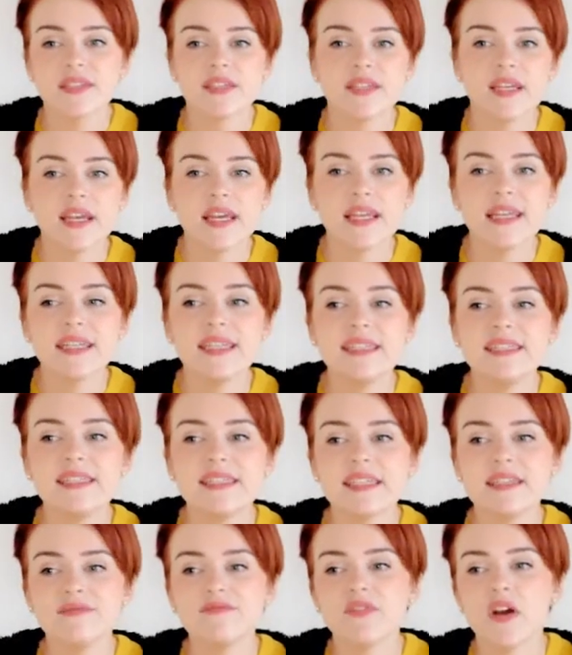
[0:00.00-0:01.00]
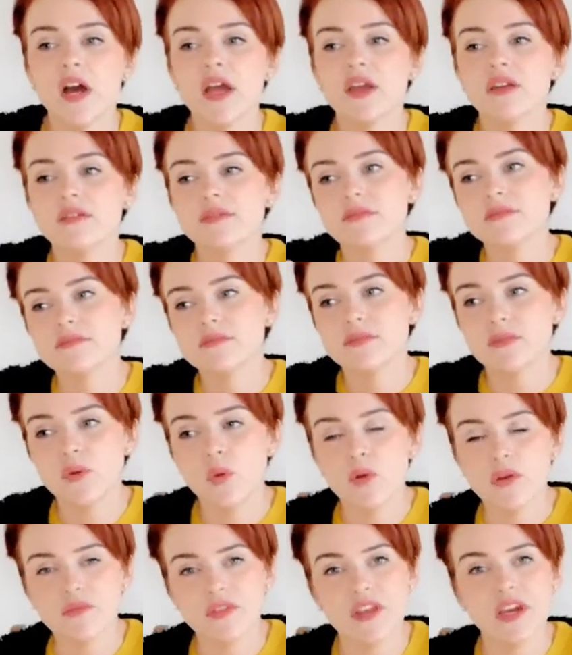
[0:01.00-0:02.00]
at least invite
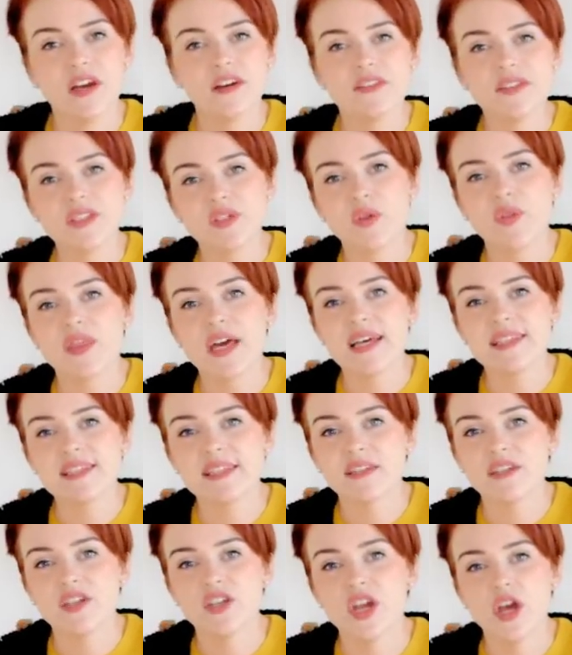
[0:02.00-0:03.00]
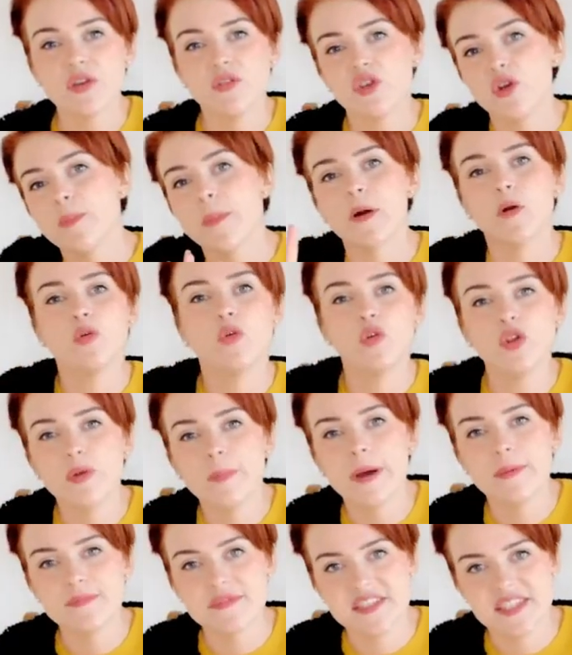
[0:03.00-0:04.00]
all of the aunts on that side, you know, all your
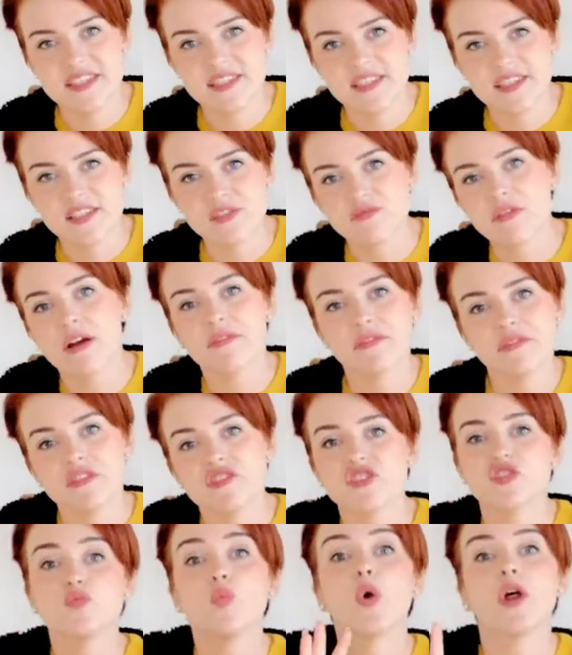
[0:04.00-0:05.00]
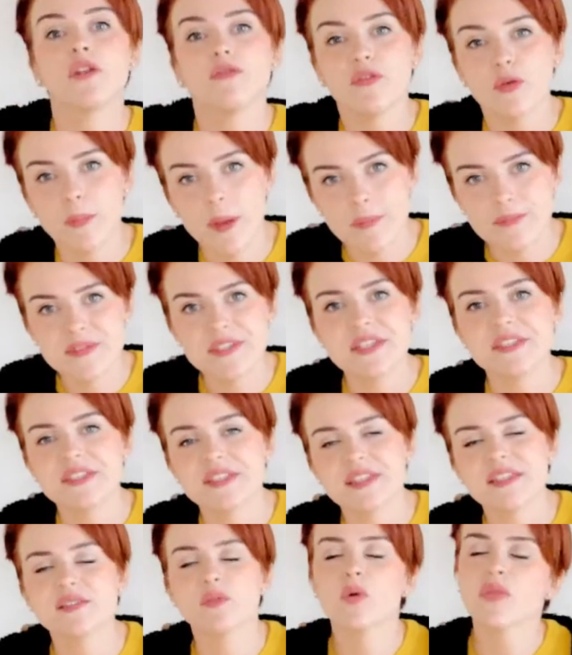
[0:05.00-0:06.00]
mum's sisters rather than just one of your mum's
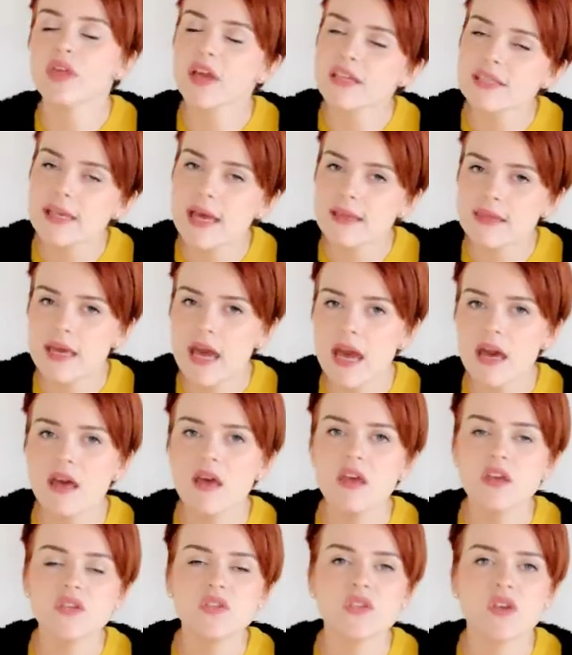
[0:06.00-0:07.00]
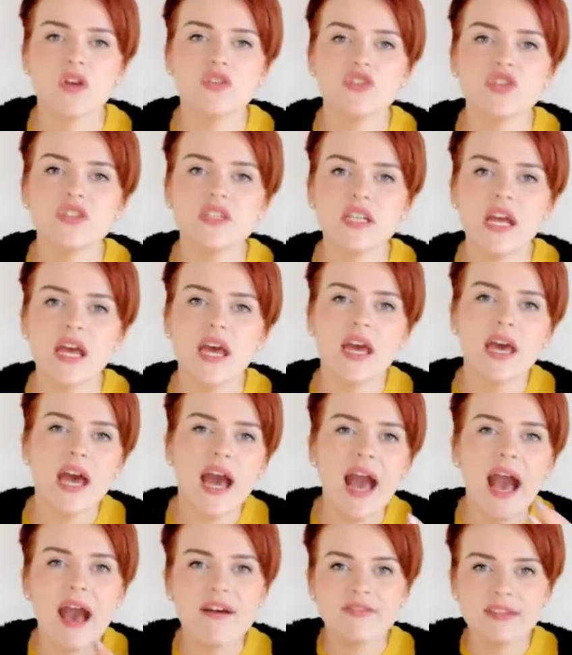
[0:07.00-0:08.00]
sisters, or things like that. So just
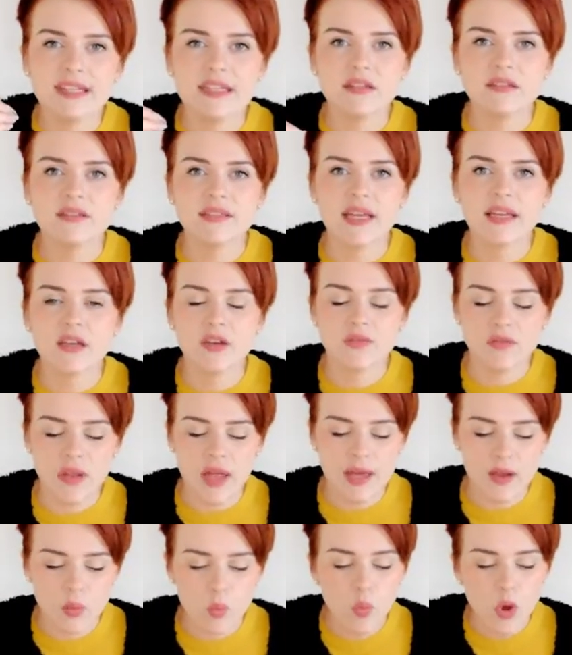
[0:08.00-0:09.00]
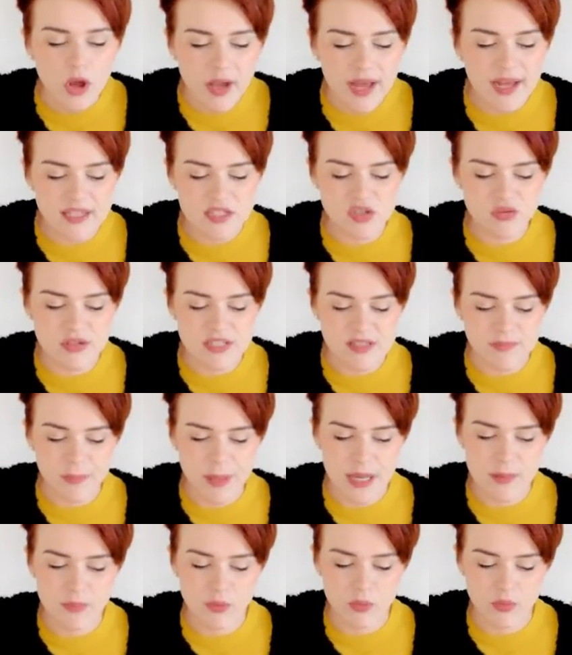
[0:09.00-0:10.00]
have a little think of like what categories of
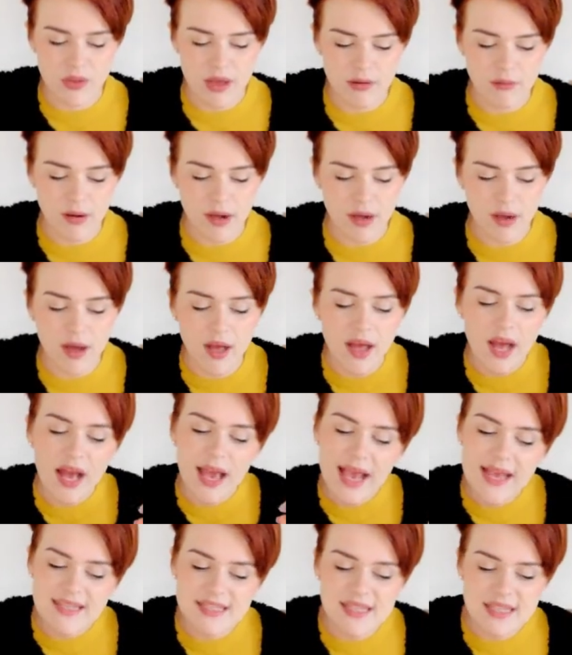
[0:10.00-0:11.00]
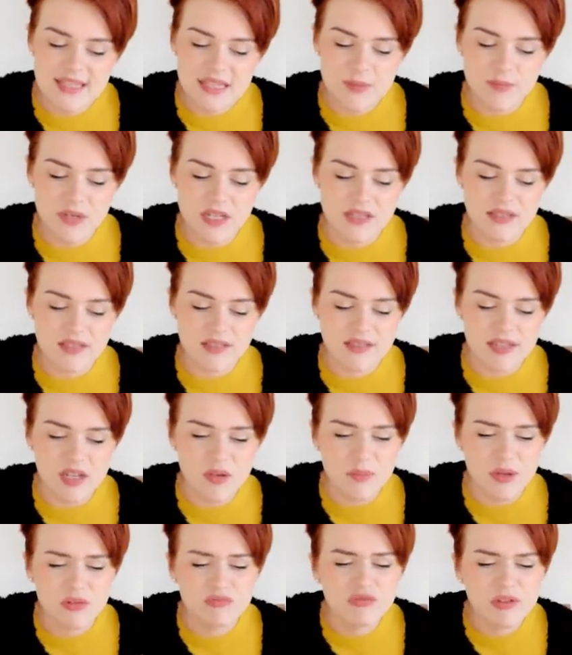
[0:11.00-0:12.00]
people there are. Is there somebody that's going
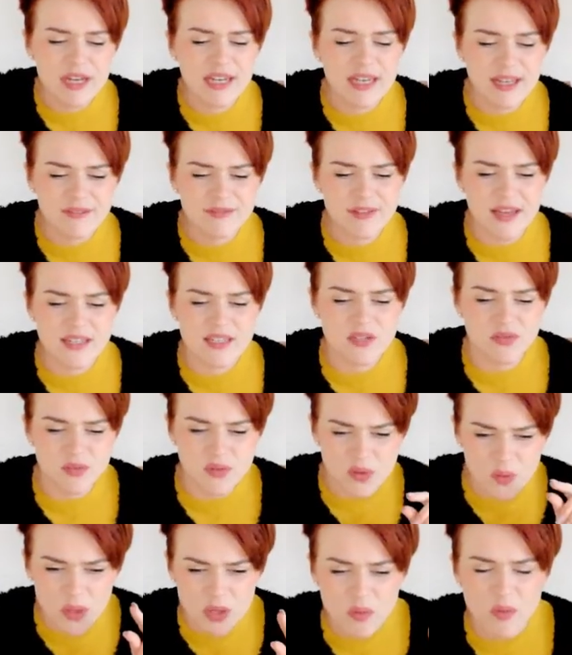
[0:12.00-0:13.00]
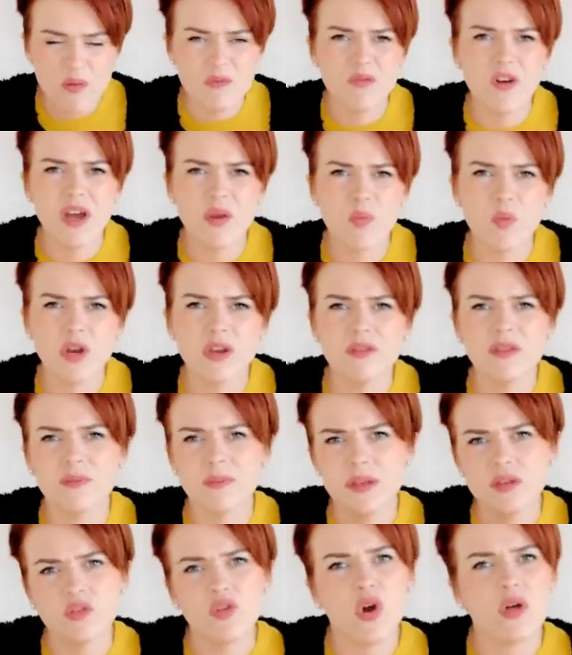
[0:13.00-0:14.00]
to be really offended if you only invite one of them
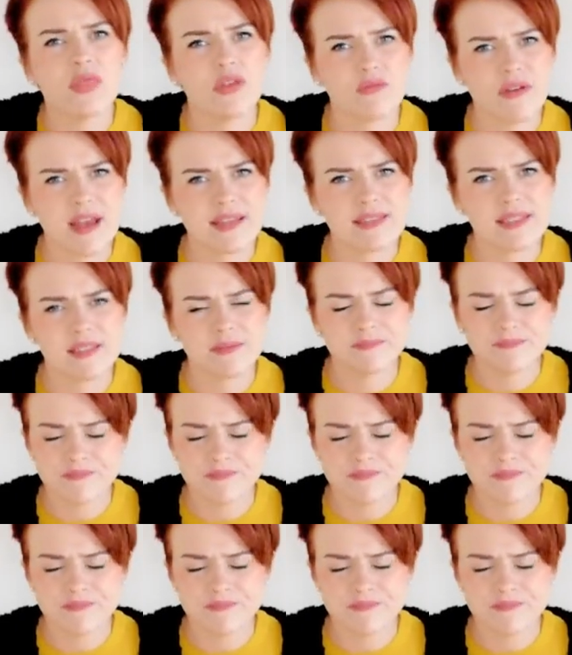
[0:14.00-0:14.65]
and not the rest?